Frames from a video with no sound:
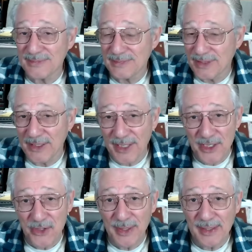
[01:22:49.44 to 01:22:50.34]

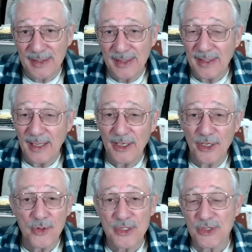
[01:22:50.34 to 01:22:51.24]
continuing, and the
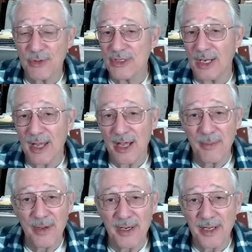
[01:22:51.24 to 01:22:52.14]
U.S. throws a lot
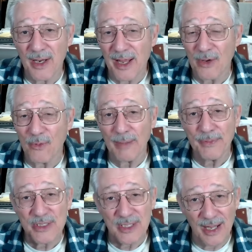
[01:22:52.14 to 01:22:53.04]
of money, a lot of
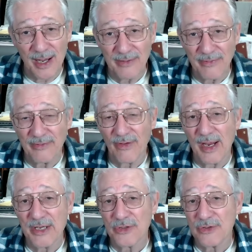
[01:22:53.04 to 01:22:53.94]
weapons, a lot of
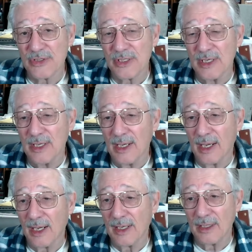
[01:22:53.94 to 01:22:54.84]
advisors
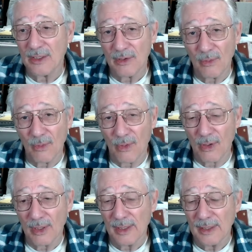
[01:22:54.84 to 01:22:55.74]
into the
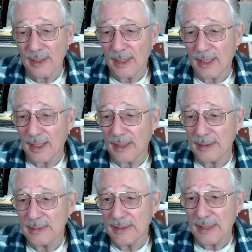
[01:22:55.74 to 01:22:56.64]
war.
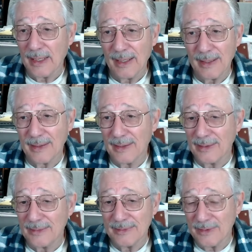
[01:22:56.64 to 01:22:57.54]
You
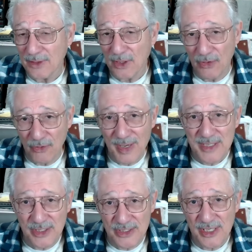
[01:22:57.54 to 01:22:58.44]
know, the
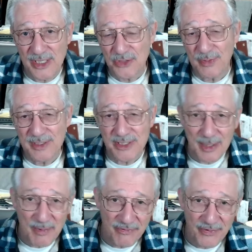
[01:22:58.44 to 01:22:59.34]
rest is history.
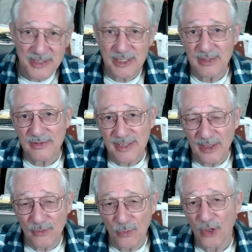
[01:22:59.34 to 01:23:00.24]
Some offensives
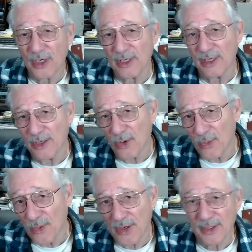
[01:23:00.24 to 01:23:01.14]
that work and don't
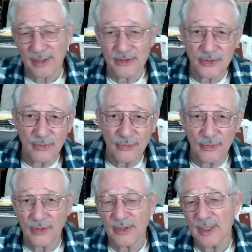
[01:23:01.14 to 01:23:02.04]
work and so
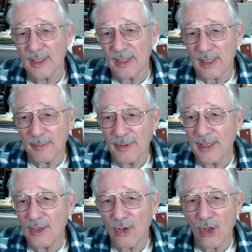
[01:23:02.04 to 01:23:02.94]
forth. But
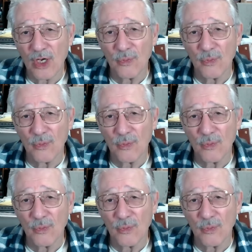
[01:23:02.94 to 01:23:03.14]
in the long